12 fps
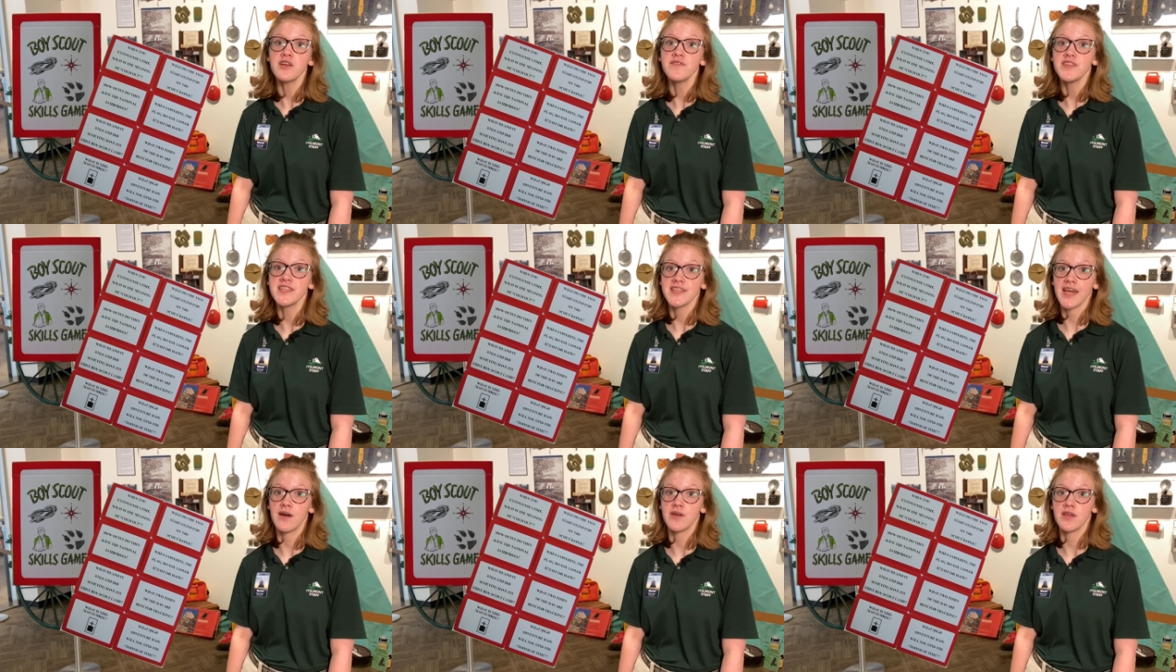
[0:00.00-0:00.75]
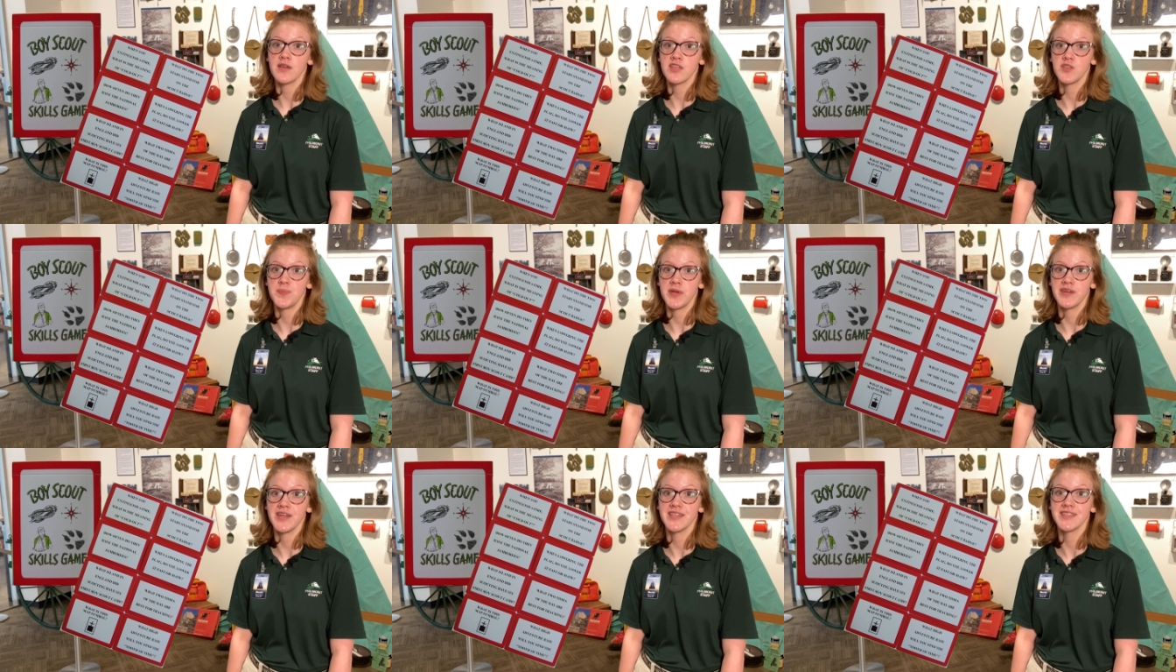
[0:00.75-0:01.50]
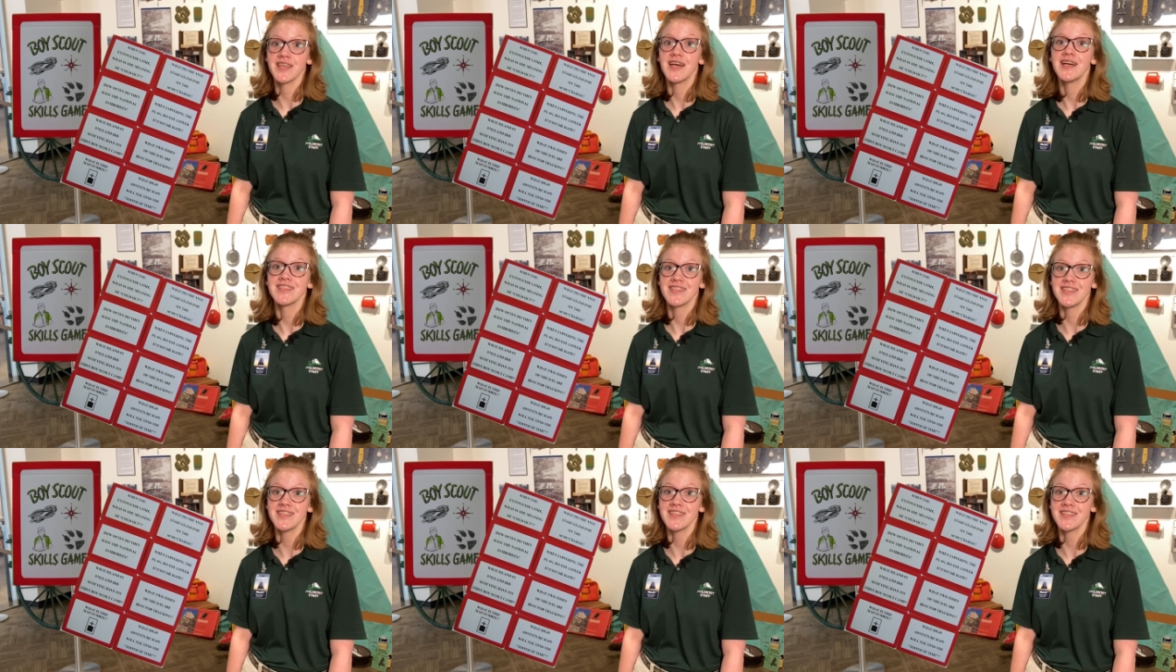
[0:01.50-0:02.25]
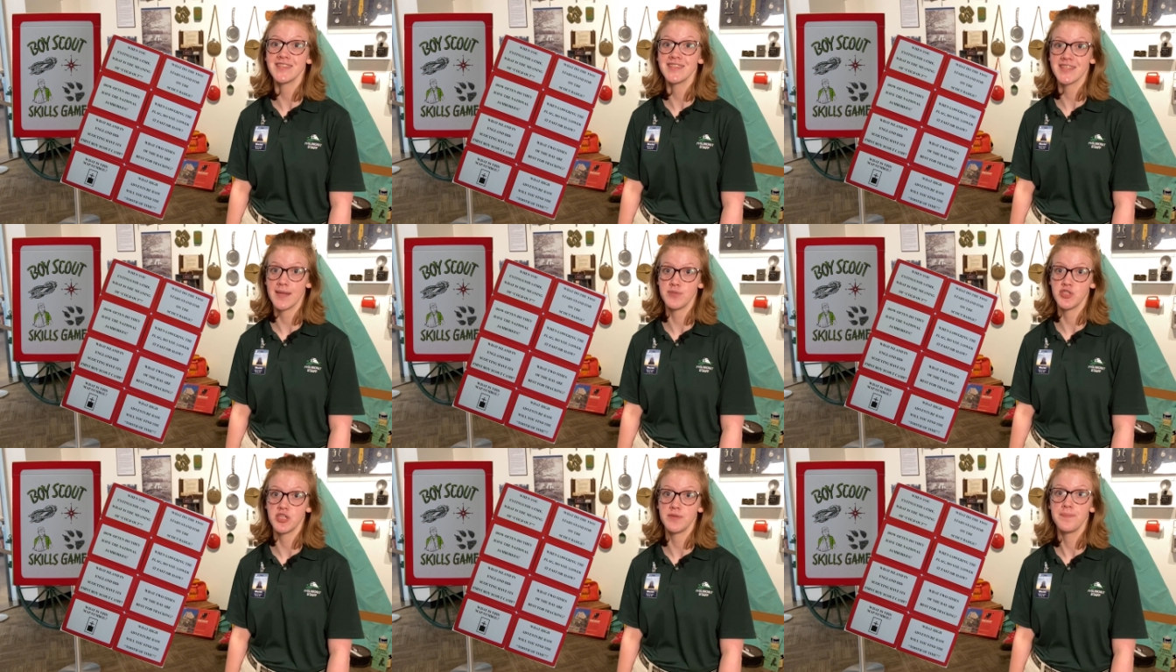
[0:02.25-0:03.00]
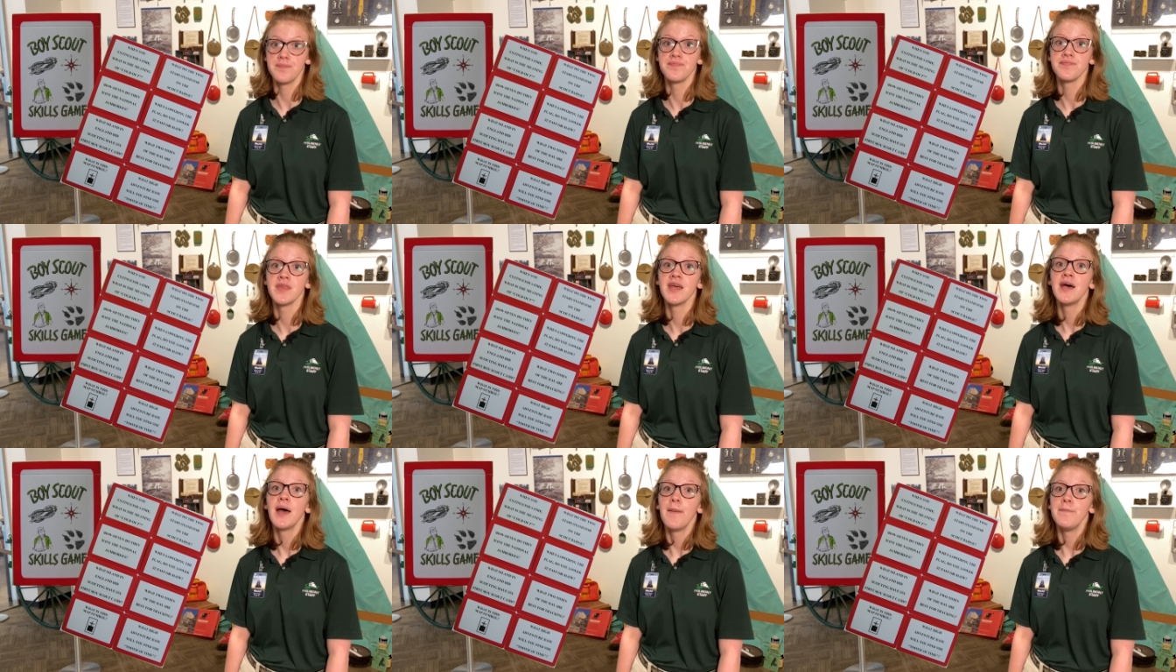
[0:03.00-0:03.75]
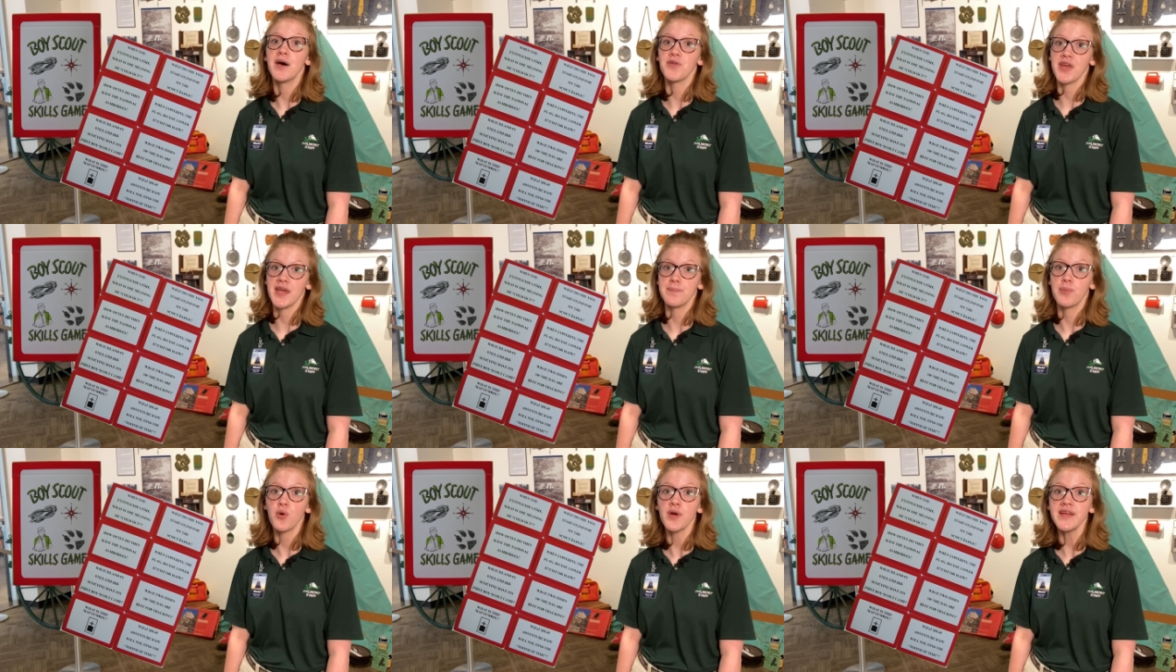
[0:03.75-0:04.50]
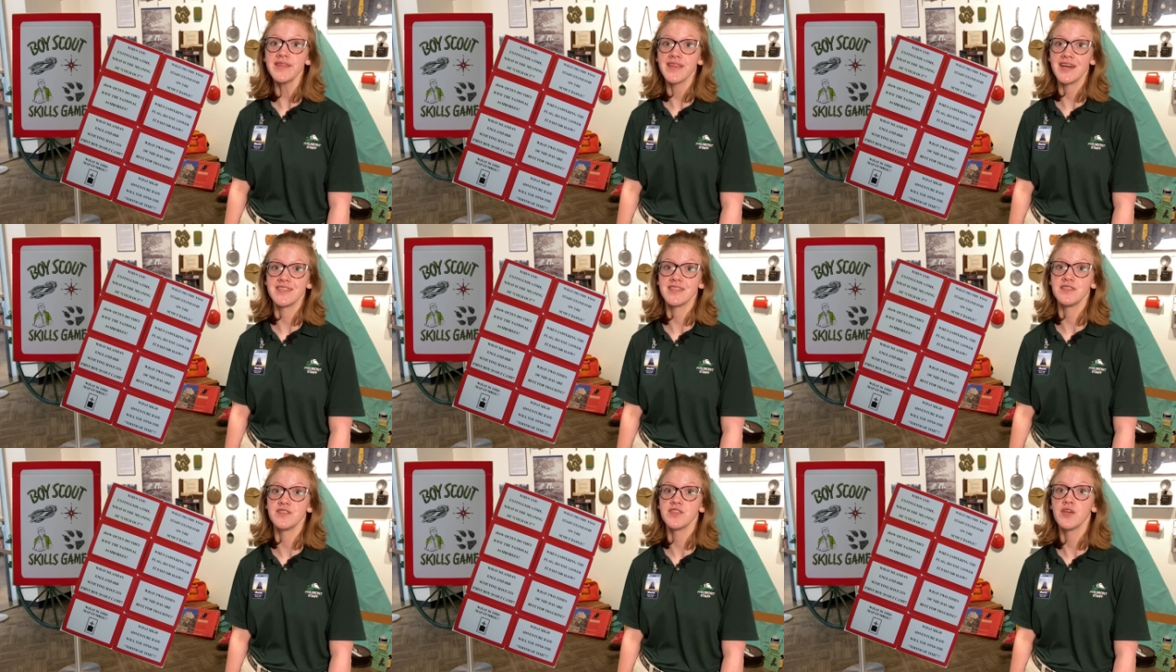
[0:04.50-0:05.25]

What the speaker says: of the Scouting experience since its inception, melding important lessons